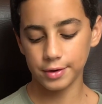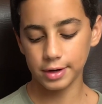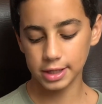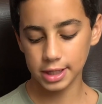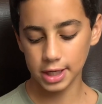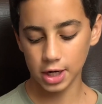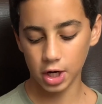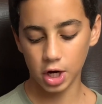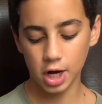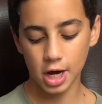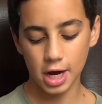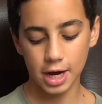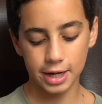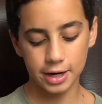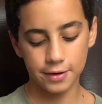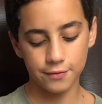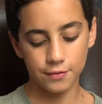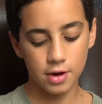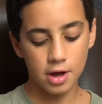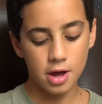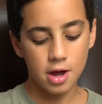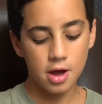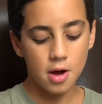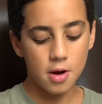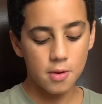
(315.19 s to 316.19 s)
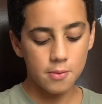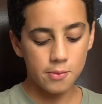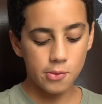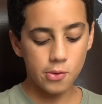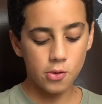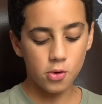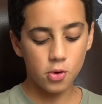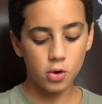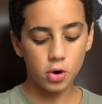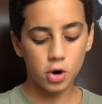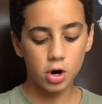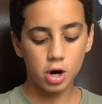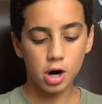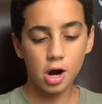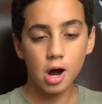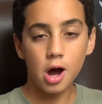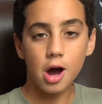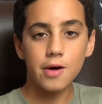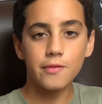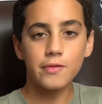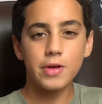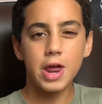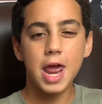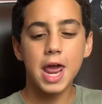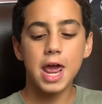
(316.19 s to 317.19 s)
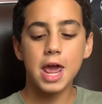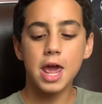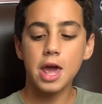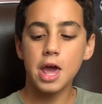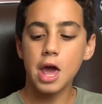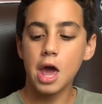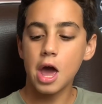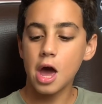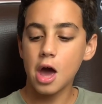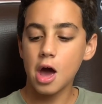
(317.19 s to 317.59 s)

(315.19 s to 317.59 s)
They're kind of more of a,